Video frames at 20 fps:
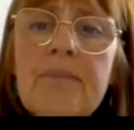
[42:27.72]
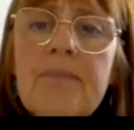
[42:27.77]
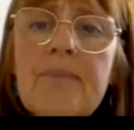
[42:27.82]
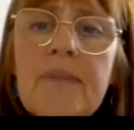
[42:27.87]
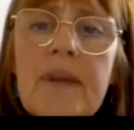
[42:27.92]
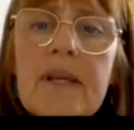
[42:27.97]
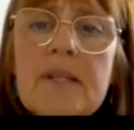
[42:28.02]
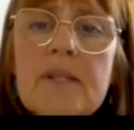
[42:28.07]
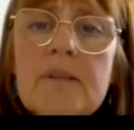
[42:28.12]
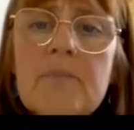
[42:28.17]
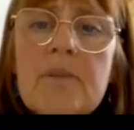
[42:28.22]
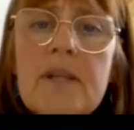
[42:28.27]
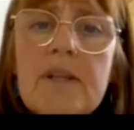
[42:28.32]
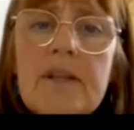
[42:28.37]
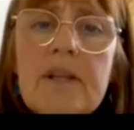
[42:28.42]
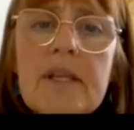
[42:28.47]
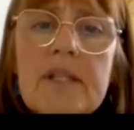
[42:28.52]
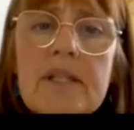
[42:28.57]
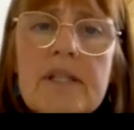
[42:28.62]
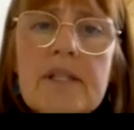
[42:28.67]

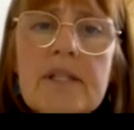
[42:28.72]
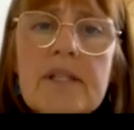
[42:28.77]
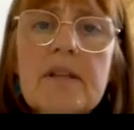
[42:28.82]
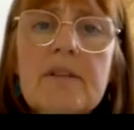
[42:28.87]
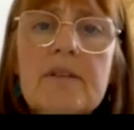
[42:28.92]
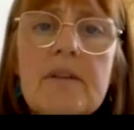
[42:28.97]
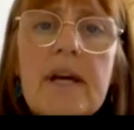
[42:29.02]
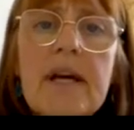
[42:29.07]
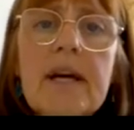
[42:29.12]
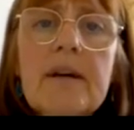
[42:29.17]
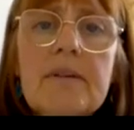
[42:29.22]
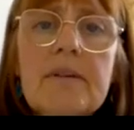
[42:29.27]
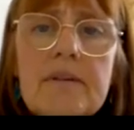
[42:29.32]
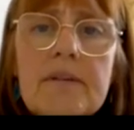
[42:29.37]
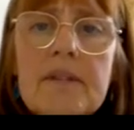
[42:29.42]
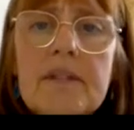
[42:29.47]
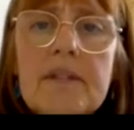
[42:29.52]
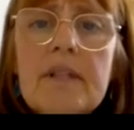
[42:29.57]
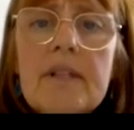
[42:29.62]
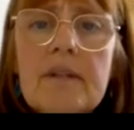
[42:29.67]
experience
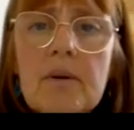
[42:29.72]
around